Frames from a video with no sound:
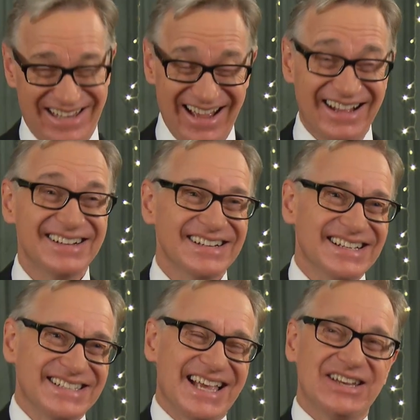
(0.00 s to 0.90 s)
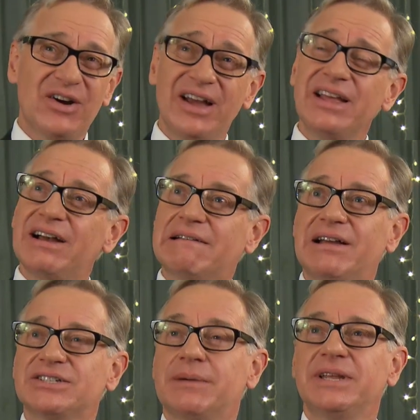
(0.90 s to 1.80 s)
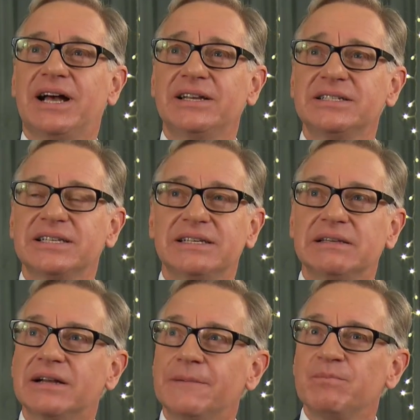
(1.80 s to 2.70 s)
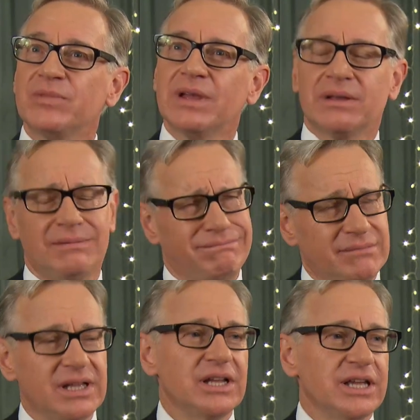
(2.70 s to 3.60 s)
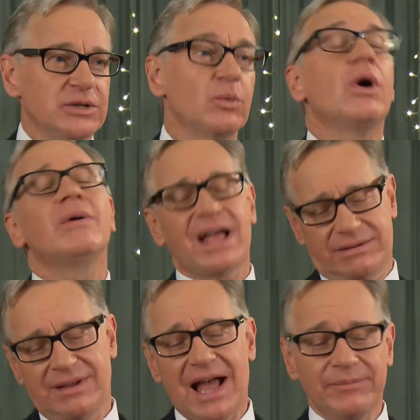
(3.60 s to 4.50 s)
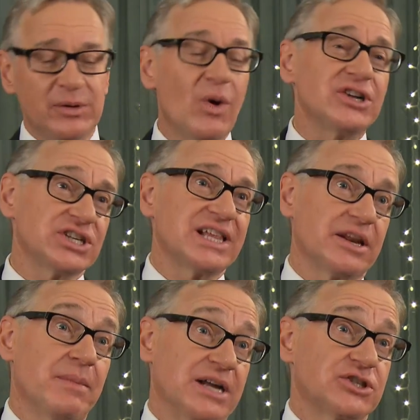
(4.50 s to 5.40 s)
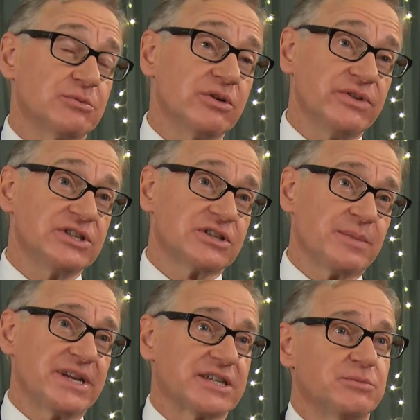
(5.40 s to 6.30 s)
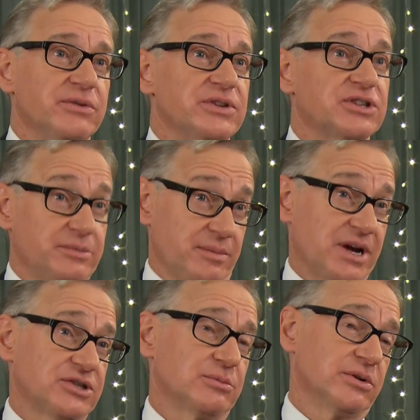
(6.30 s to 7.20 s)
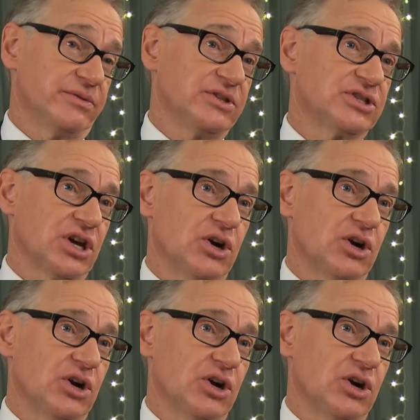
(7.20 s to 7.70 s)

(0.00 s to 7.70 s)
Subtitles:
Yeah. Exactly. No, I mean, honestly... I've been watching a lot of monster movies because my next movie is going to be a monster movie. So.